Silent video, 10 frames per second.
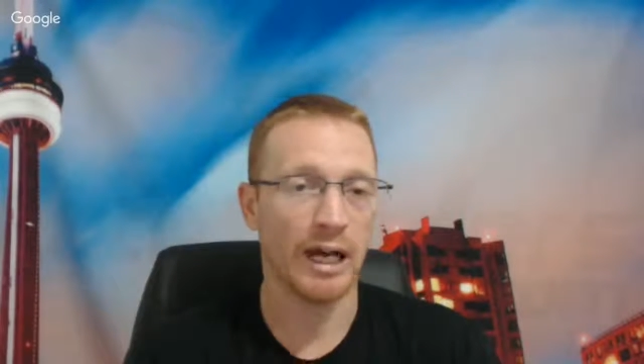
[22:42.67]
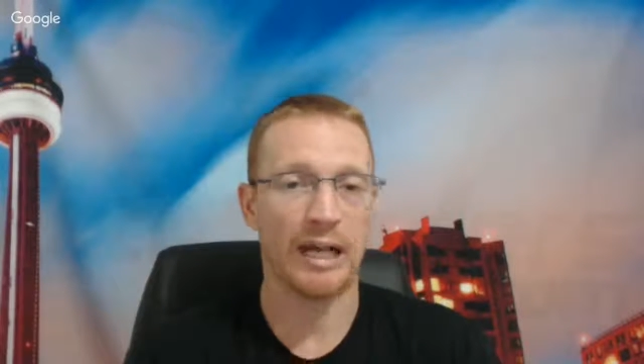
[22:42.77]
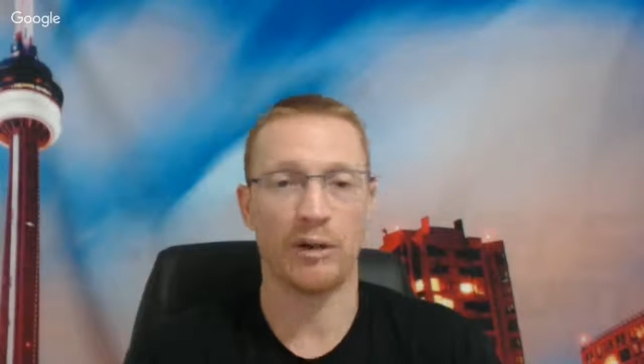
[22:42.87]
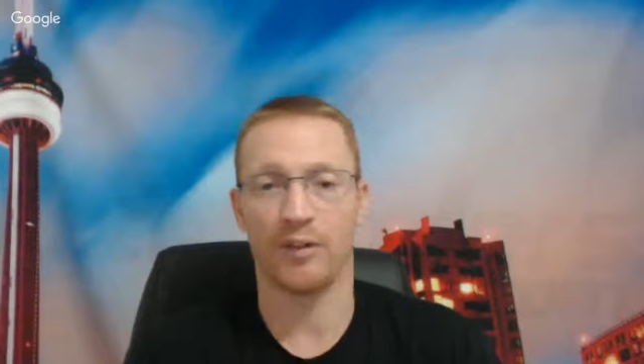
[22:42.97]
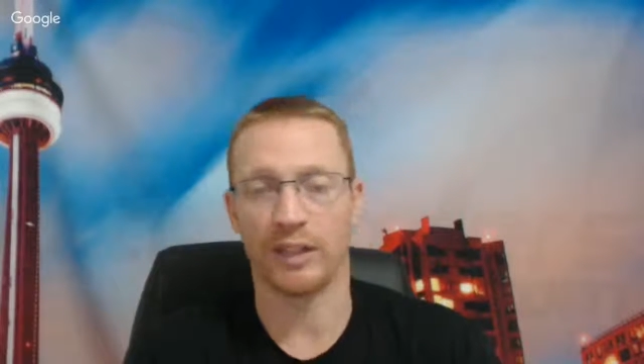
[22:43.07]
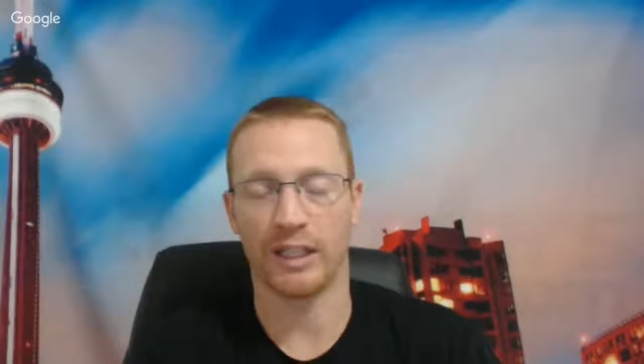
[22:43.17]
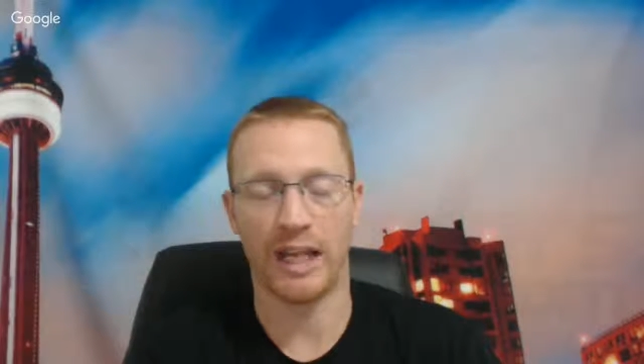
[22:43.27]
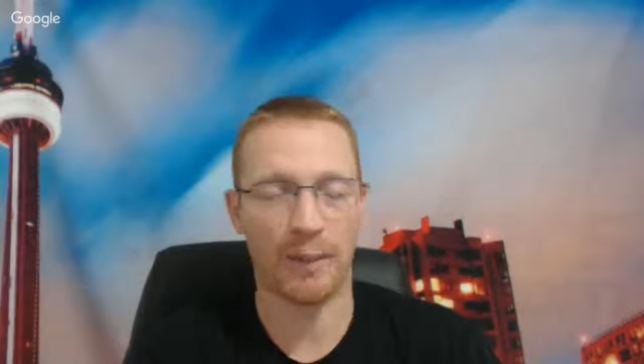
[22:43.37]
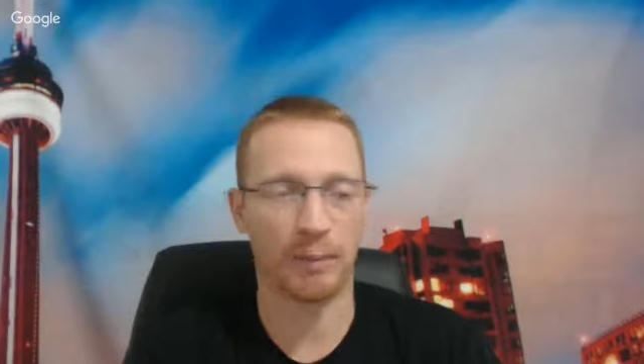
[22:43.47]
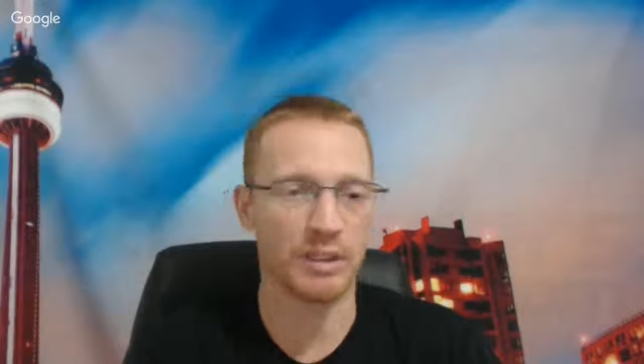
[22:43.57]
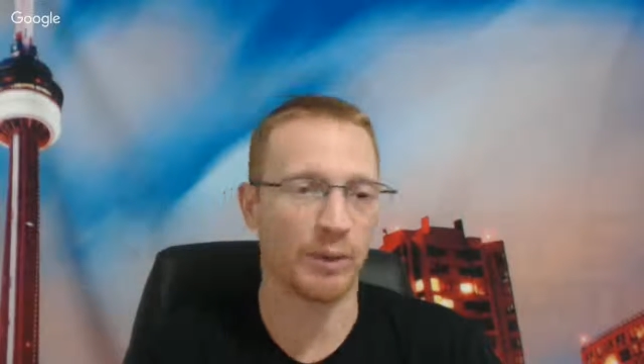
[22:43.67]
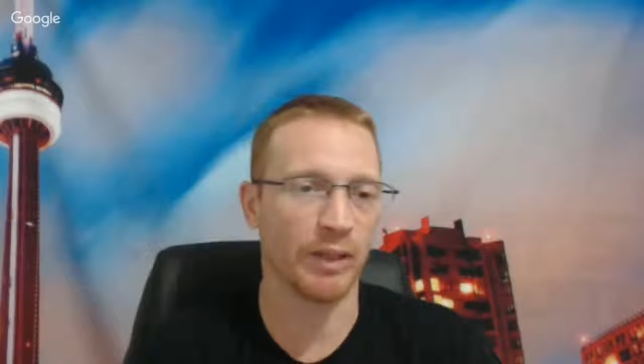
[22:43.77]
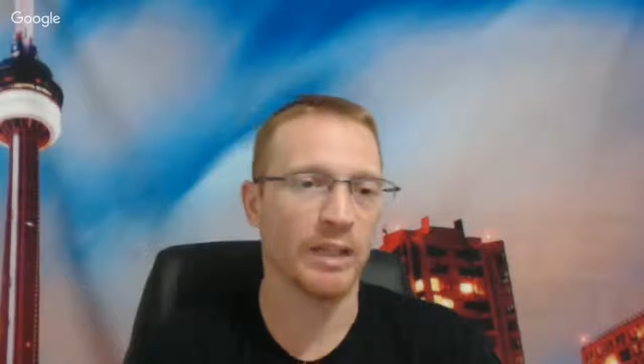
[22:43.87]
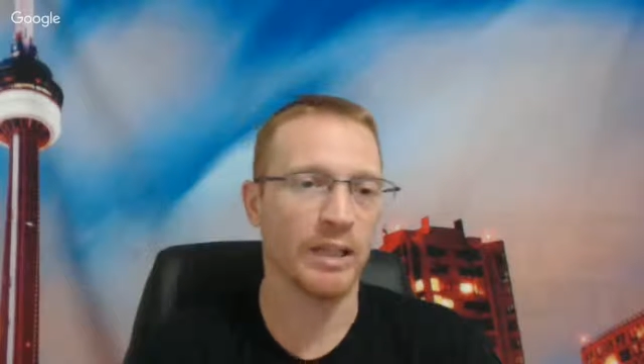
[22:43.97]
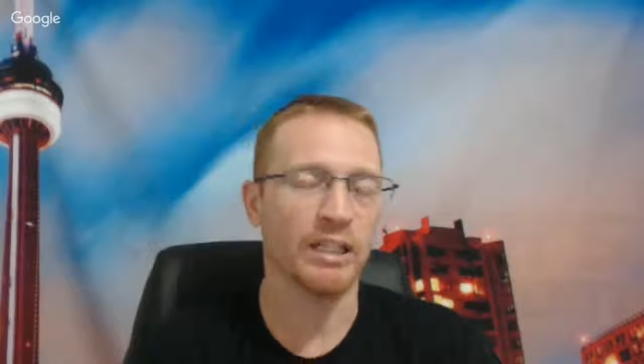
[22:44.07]
I don't think it happens,
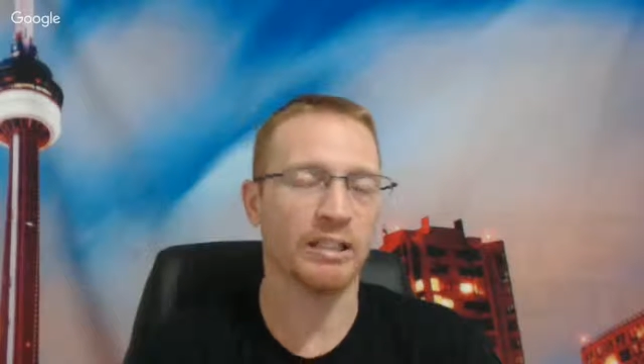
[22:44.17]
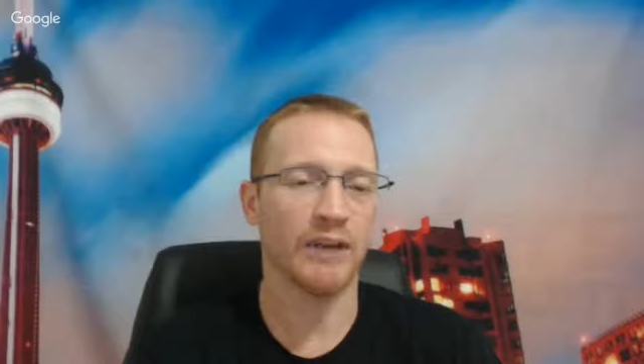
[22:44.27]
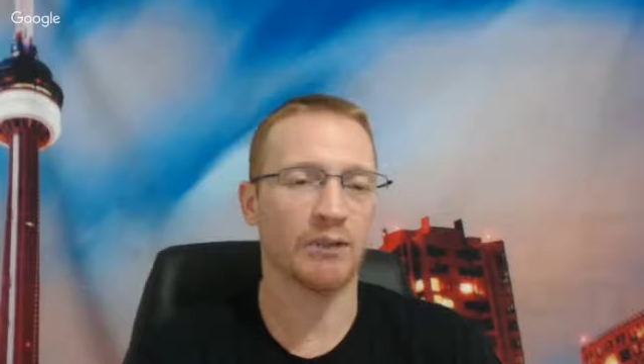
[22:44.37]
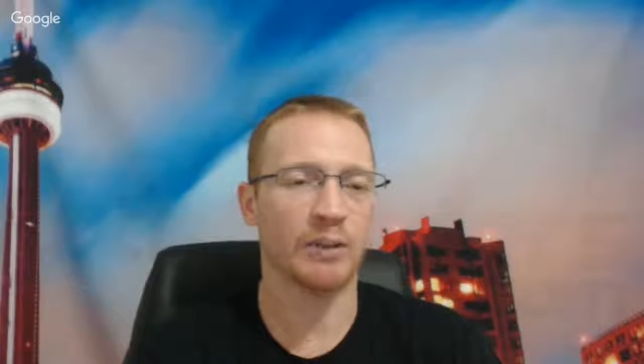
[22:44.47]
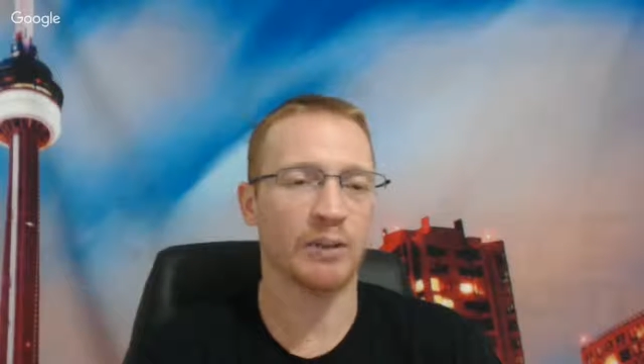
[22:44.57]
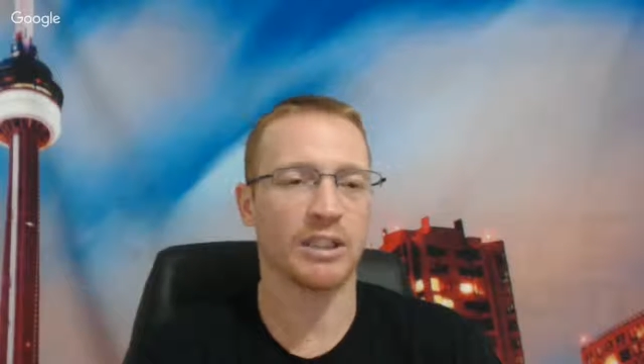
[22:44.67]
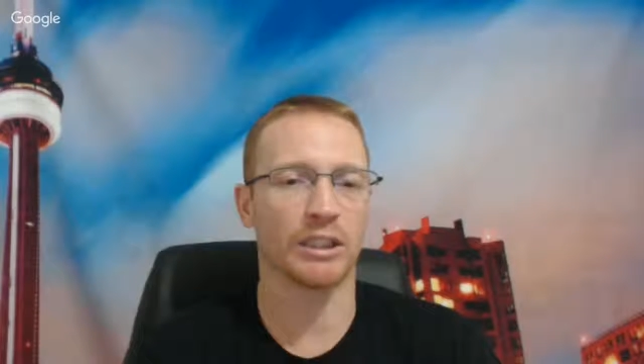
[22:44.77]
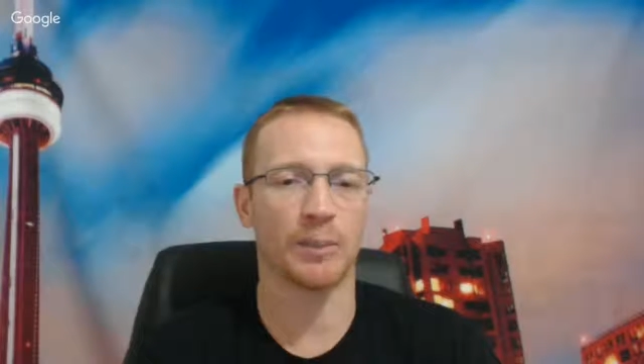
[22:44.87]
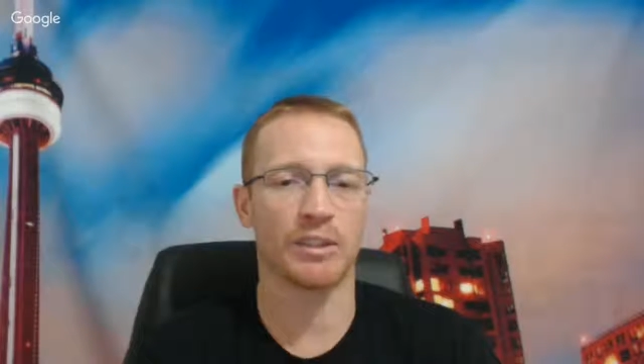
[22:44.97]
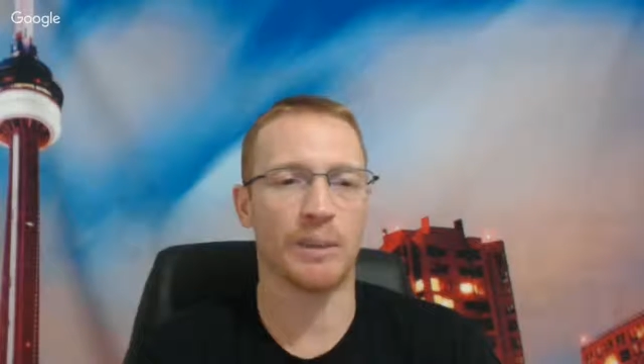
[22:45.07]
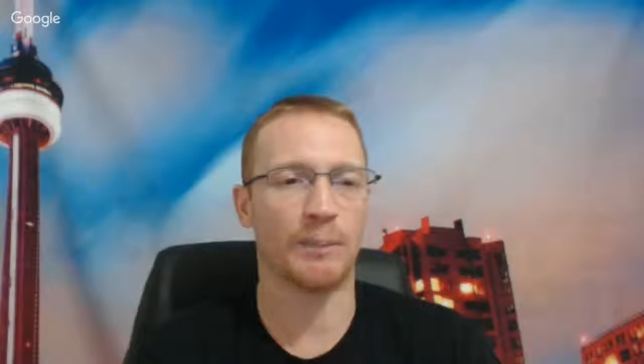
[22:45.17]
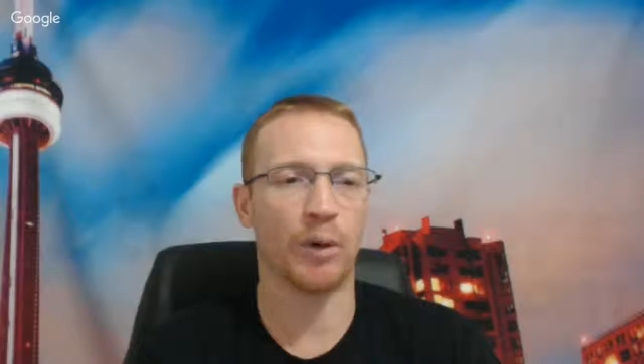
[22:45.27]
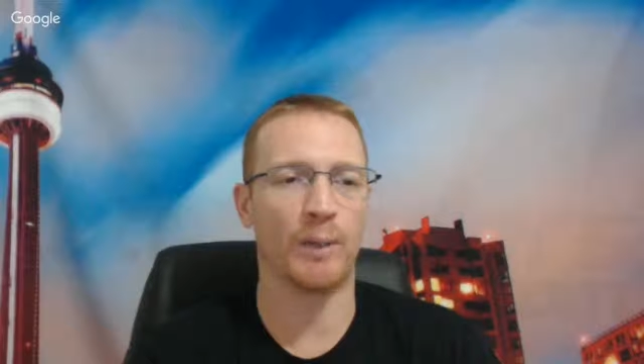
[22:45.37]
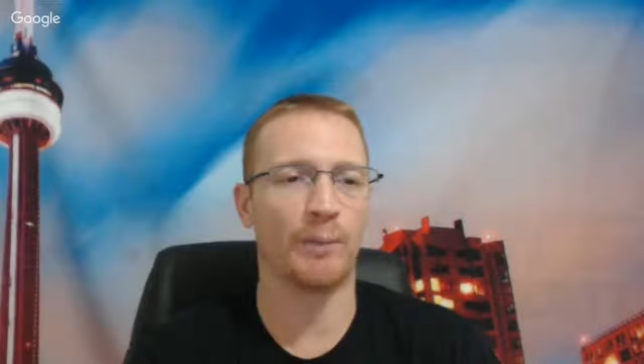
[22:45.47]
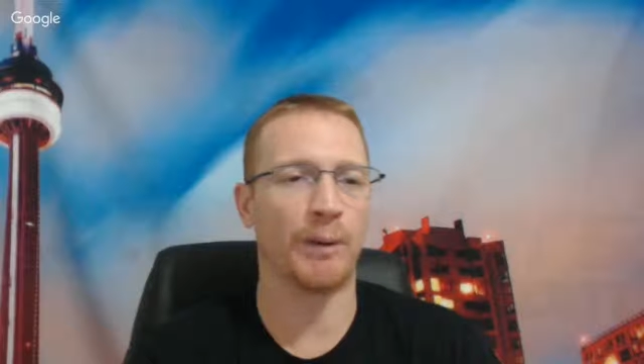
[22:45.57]
but he'll definitely be touched up at some point.